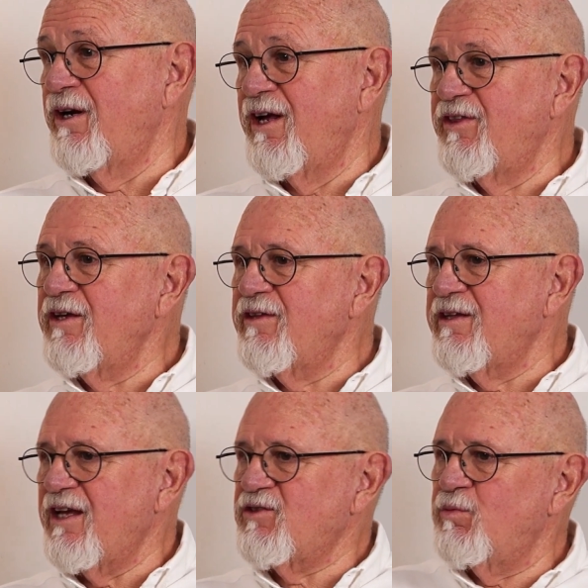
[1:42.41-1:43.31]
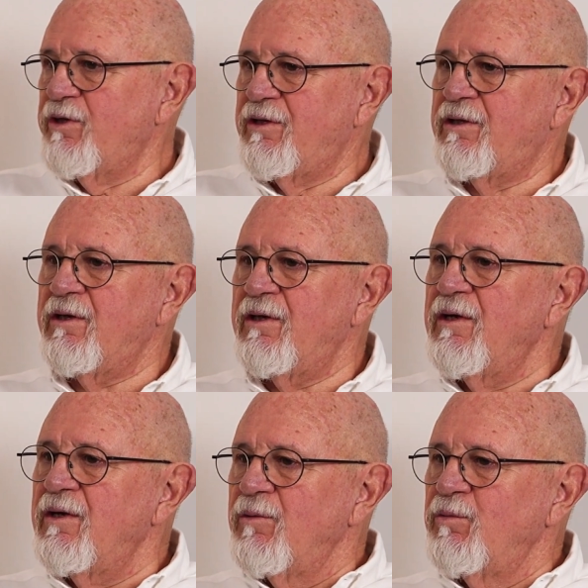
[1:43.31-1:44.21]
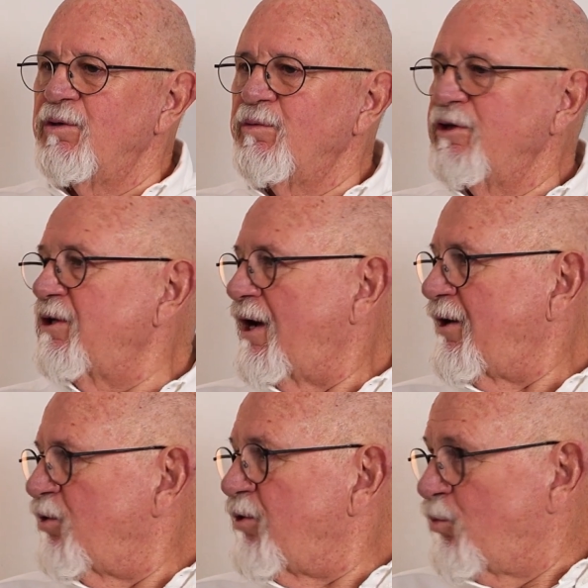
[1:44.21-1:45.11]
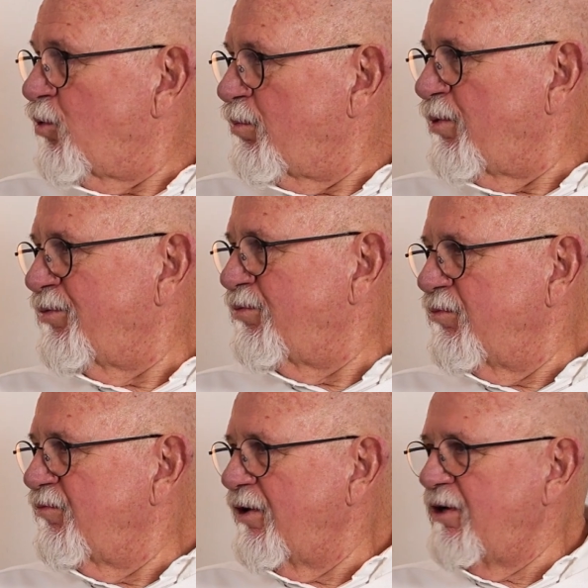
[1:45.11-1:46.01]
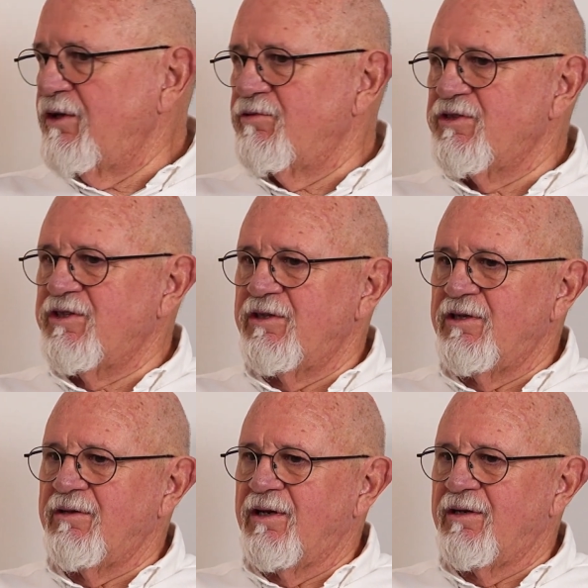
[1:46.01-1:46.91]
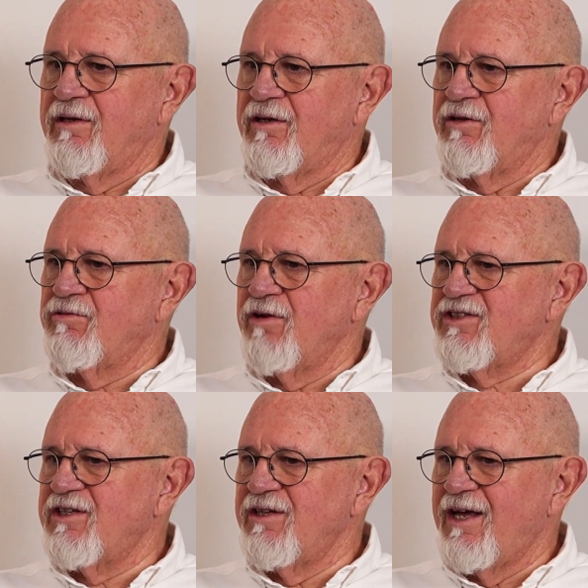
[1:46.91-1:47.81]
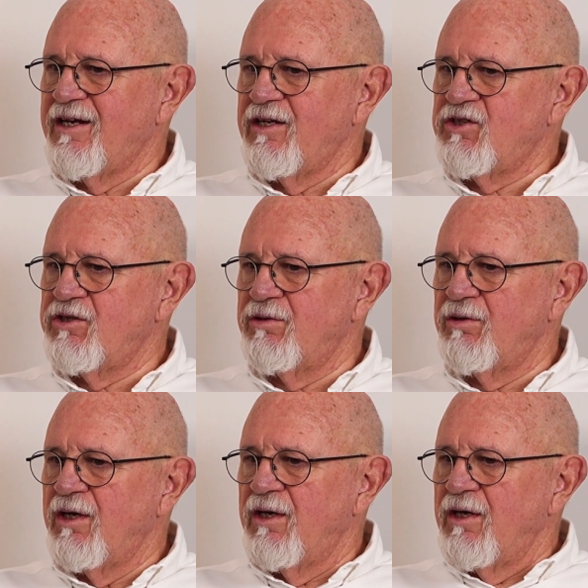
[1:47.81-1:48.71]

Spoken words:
And I think that's one that I know that we're both very interested in addressing that issue.